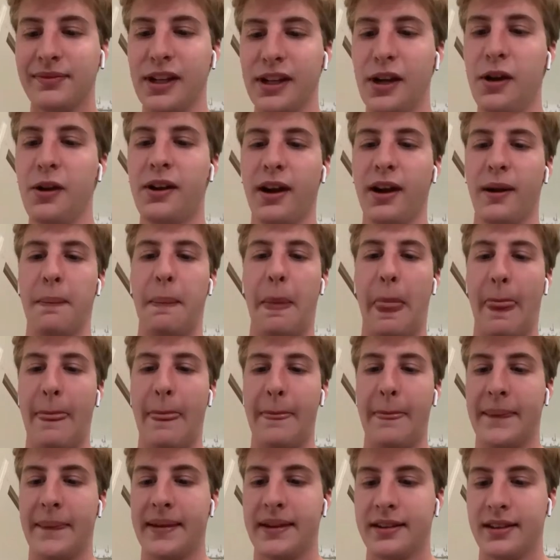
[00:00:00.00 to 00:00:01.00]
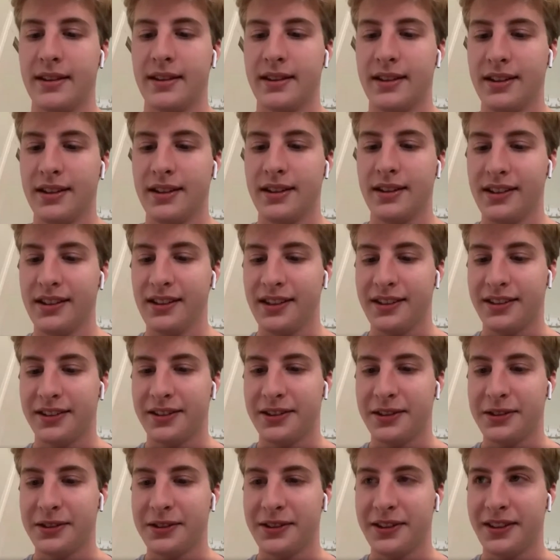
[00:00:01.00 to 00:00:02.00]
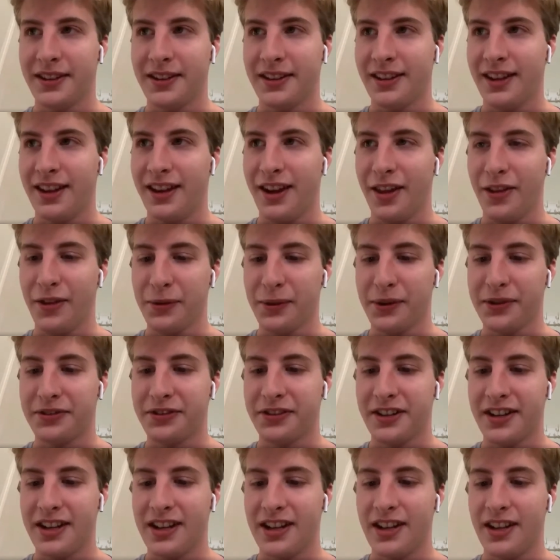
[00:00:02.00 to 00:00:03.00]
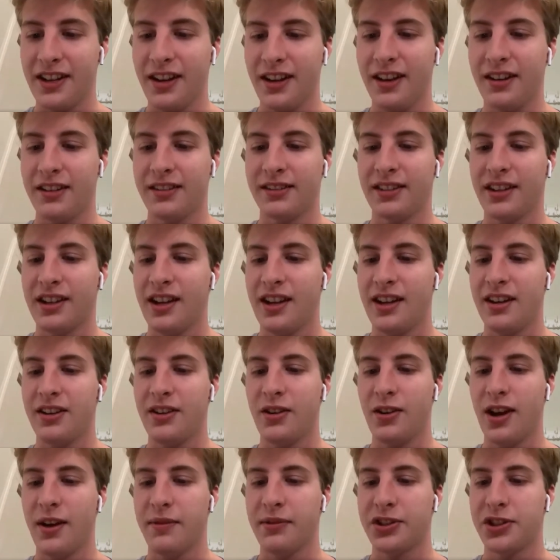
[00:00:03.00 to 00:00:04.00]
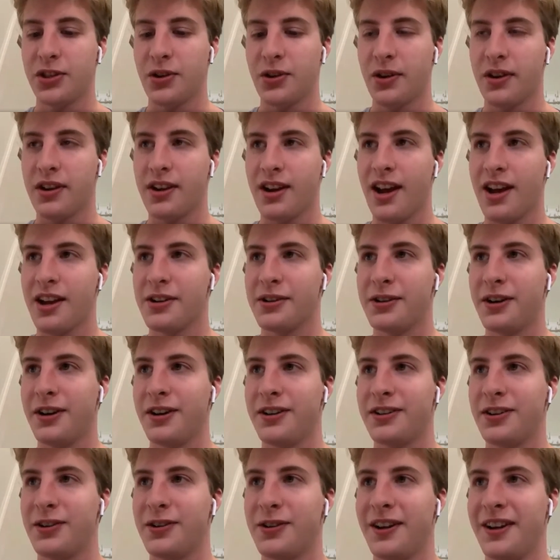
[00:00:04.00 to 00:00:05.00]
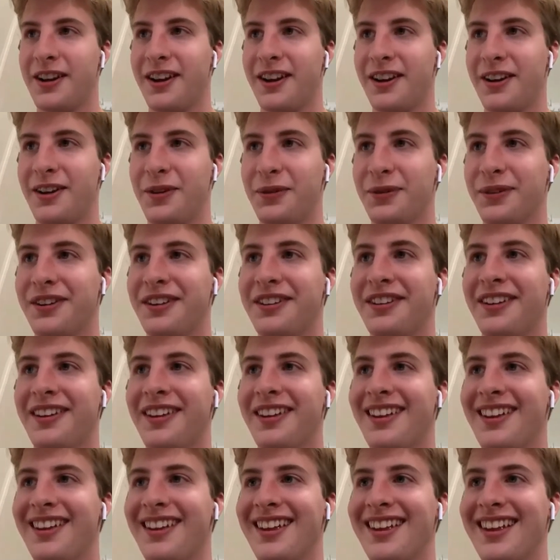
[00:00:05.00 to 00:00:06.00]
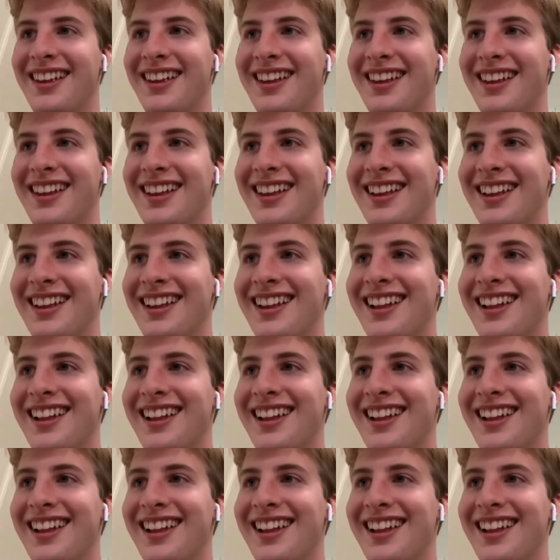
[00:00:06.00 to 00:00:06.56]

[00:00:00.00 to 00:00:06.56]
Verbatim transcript: okay. Uh, so another one for Ian. Ian, do you have a joke yet, or do you need a new one? Uh, I